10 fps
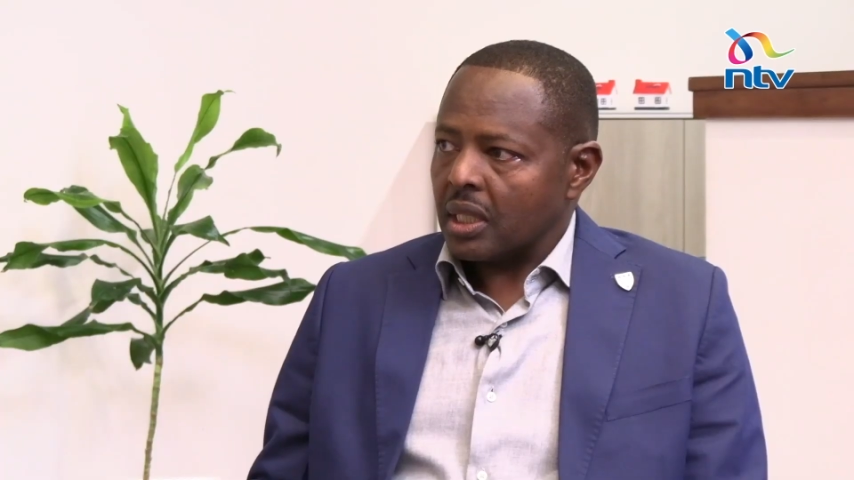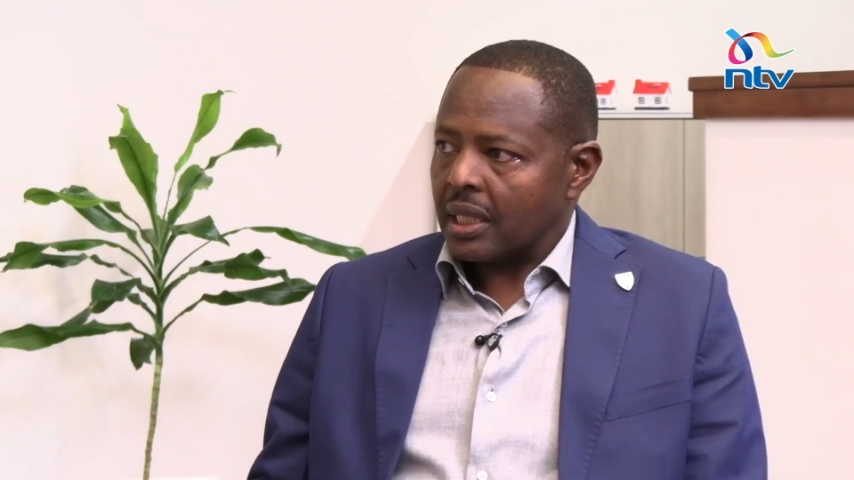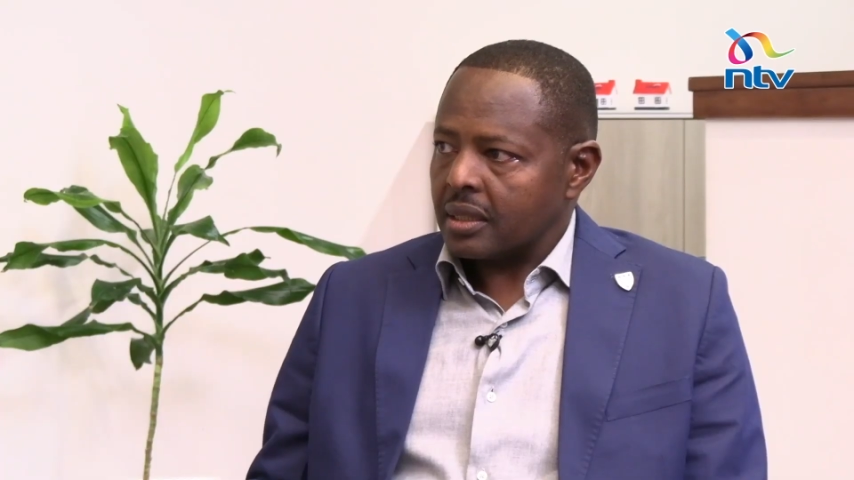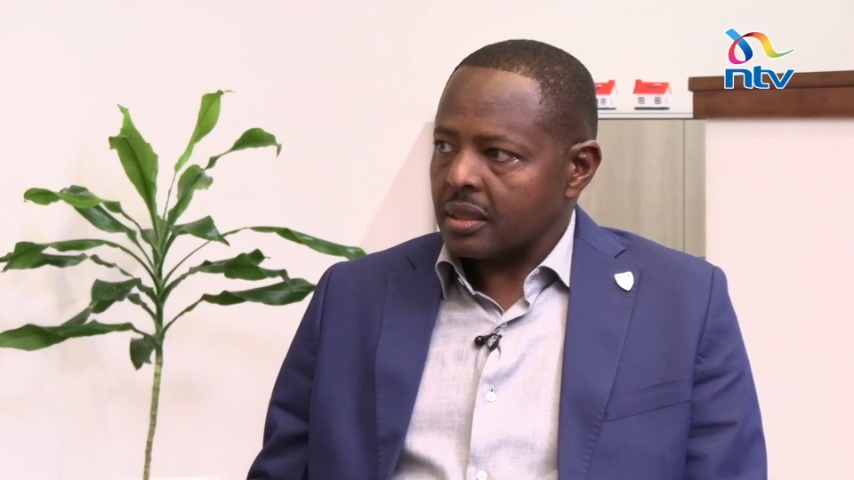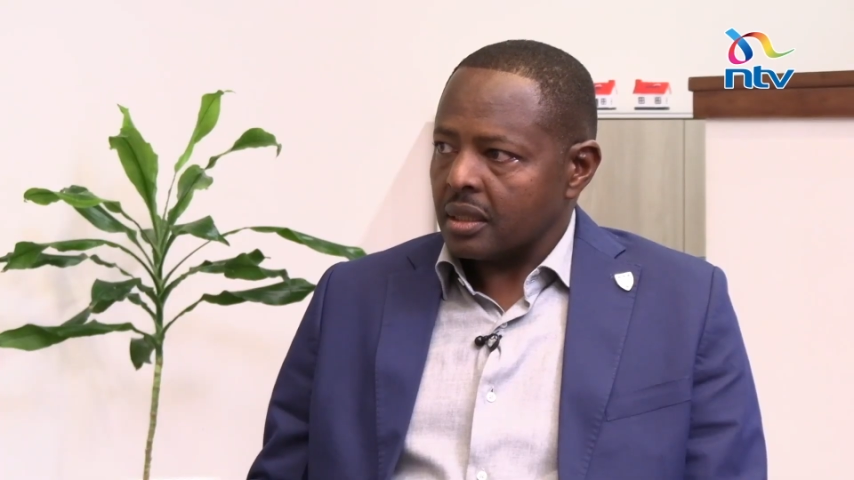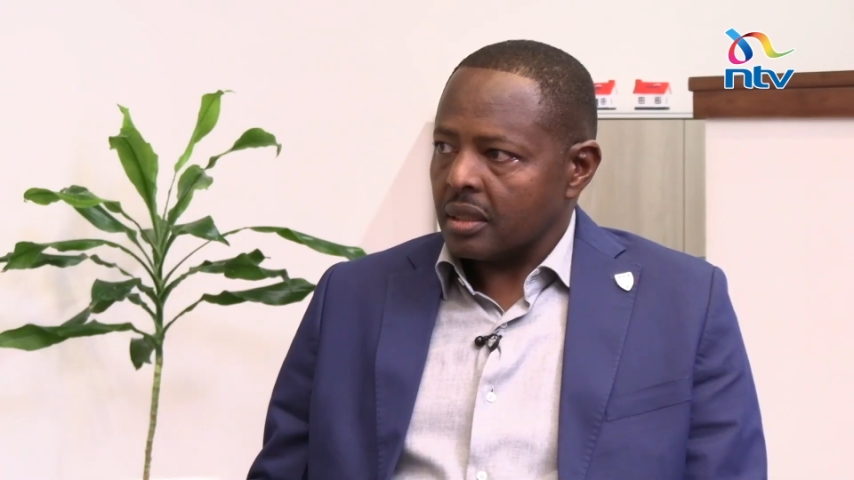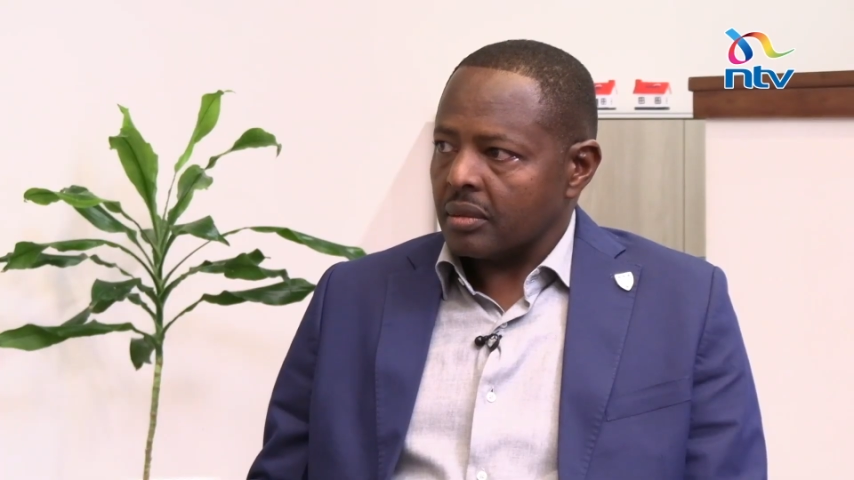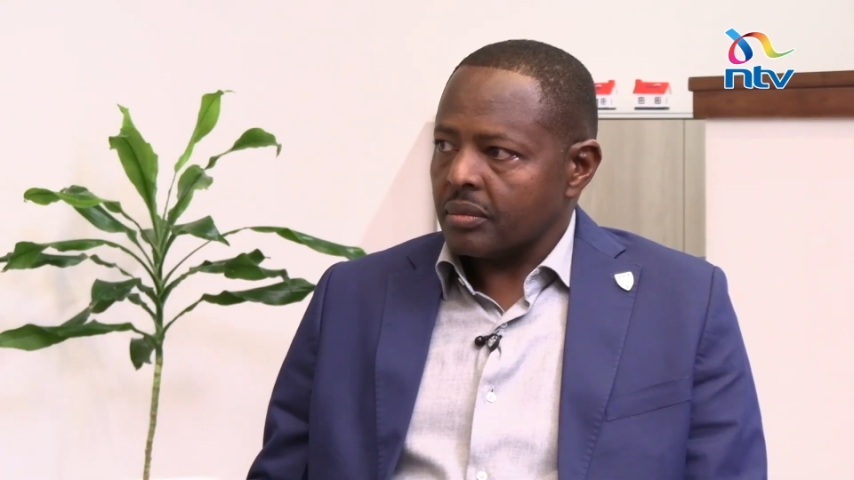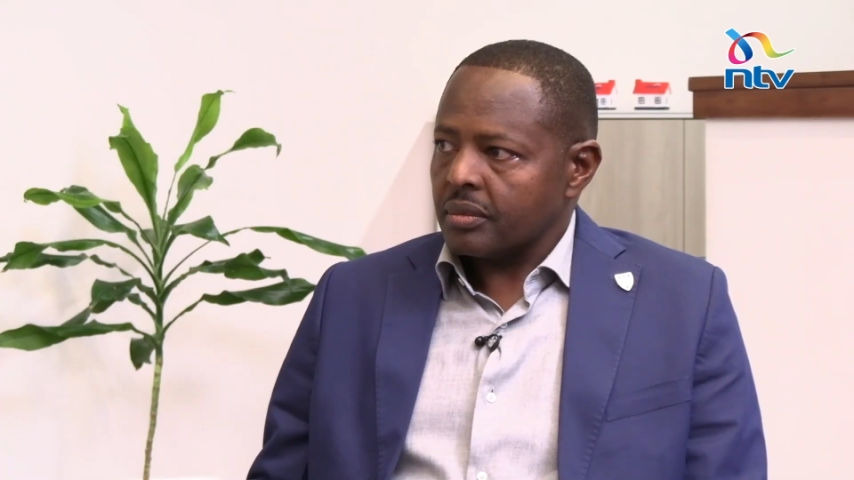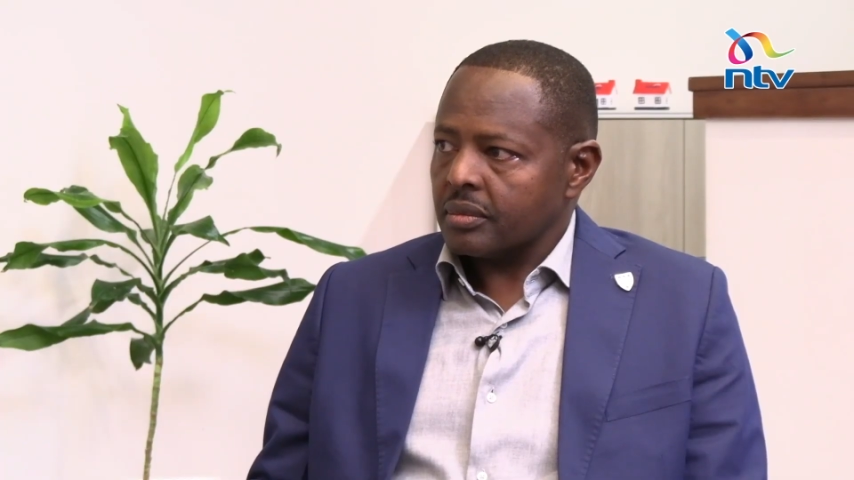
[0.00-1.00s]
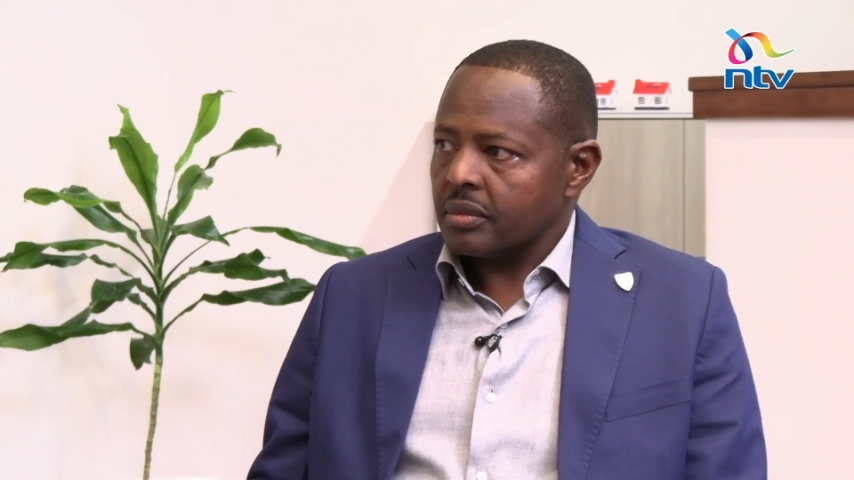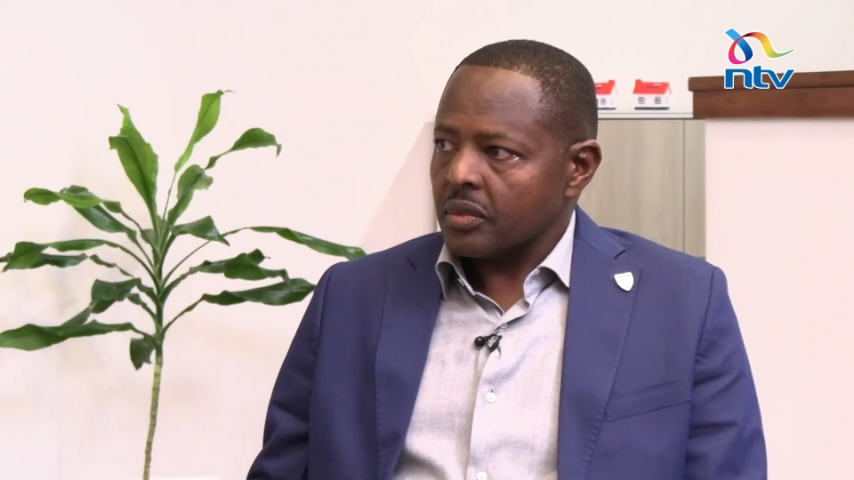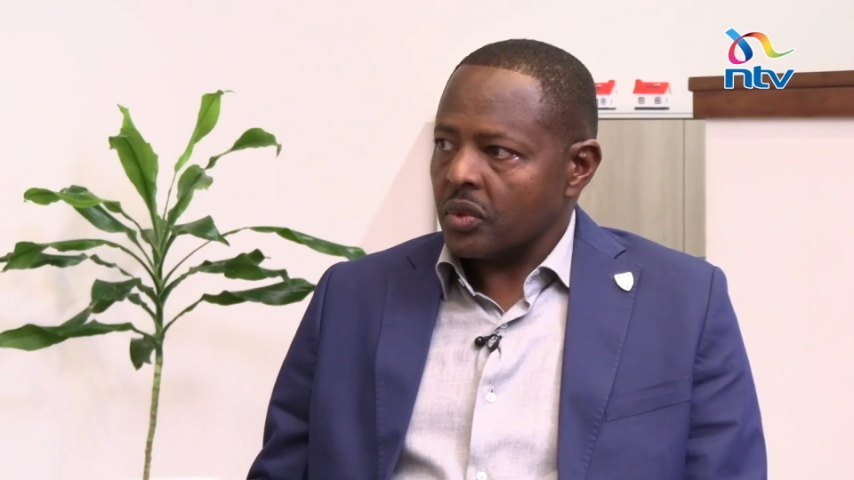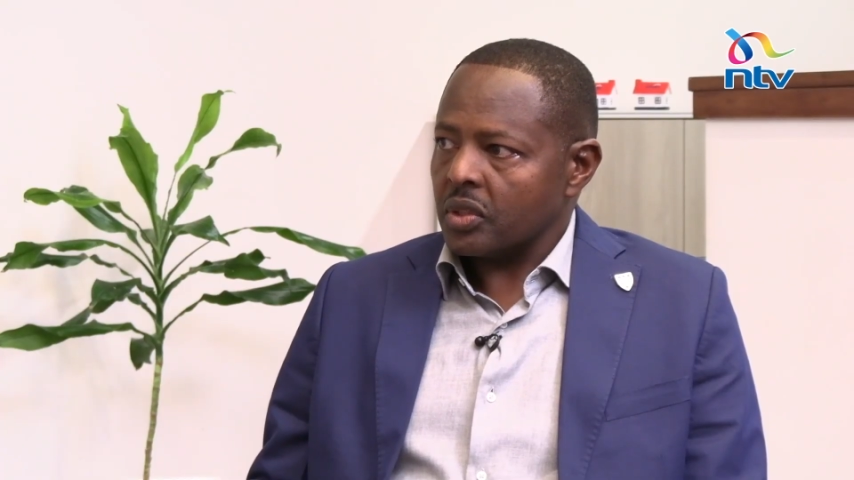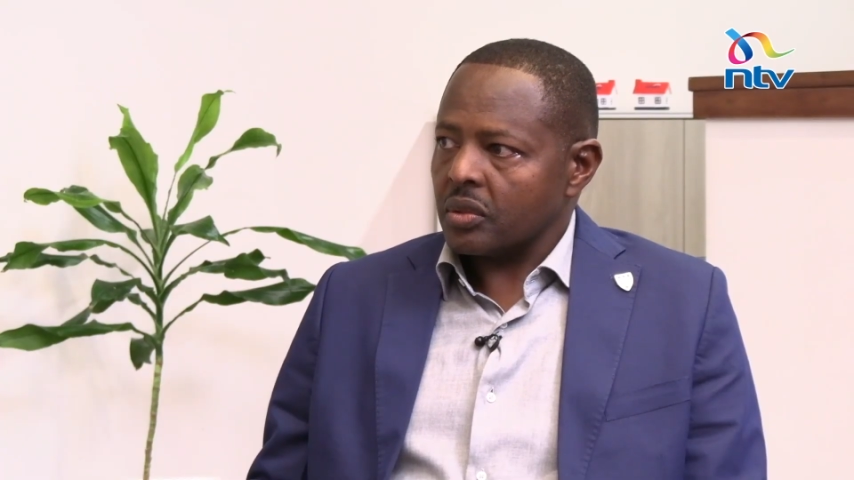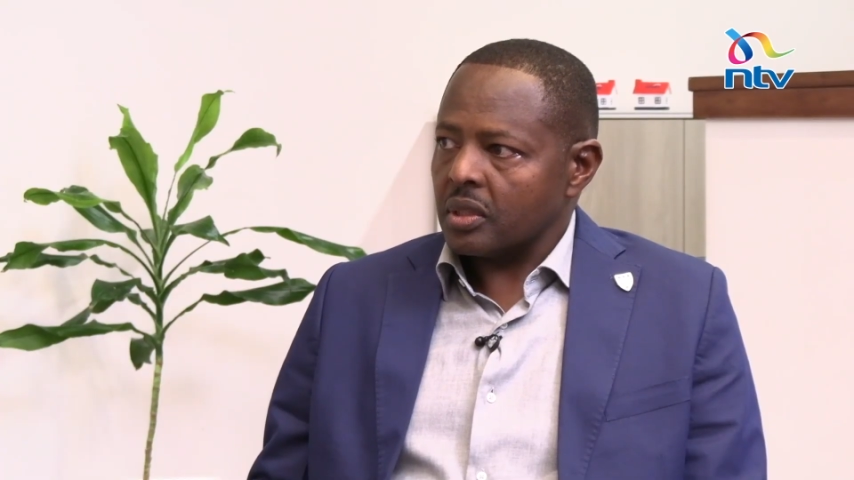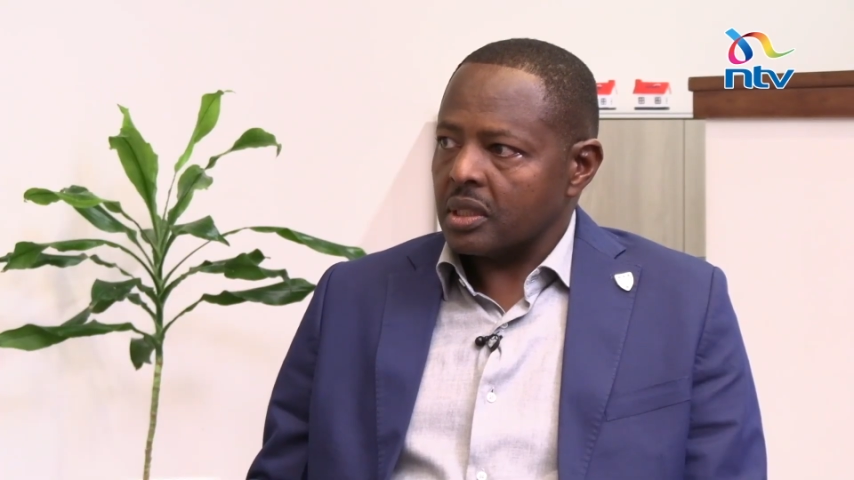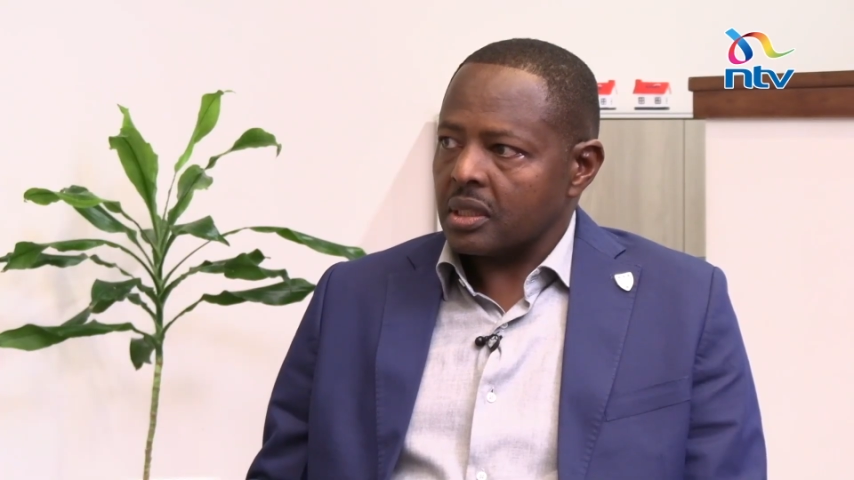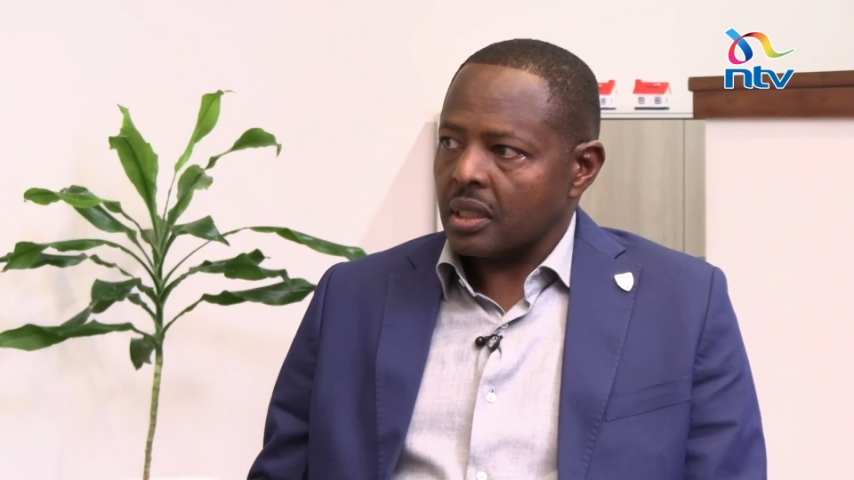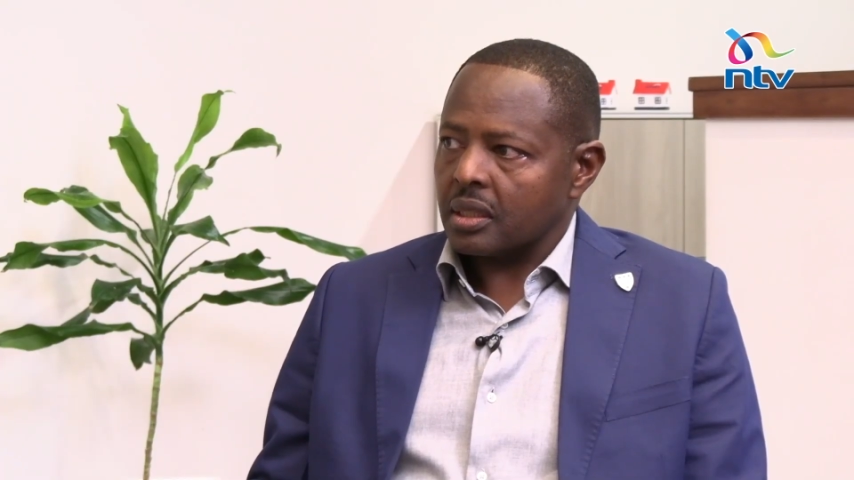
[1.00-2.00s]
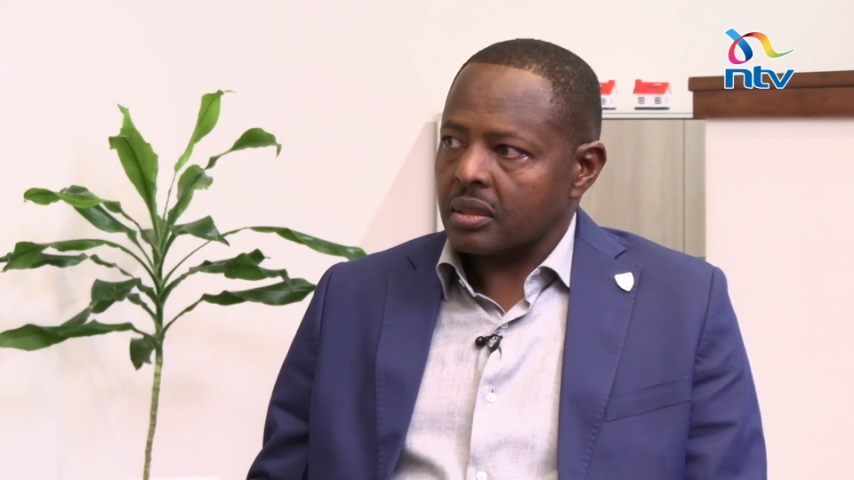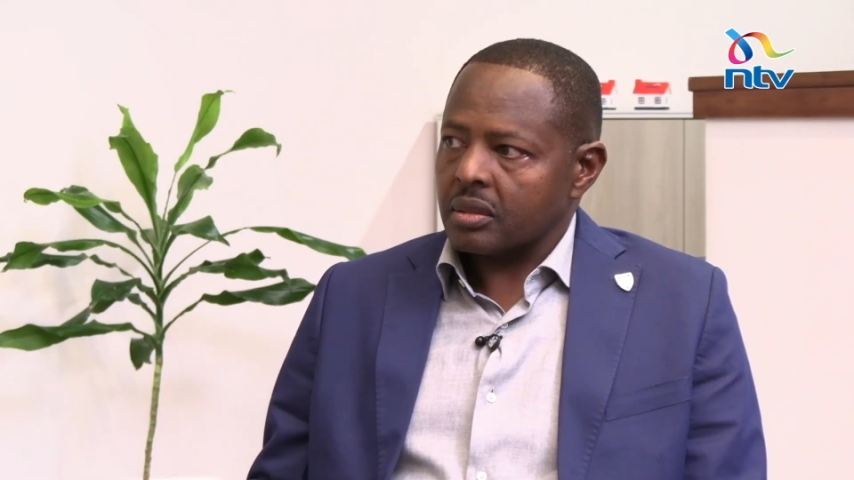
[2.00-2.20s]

last year, we issued it at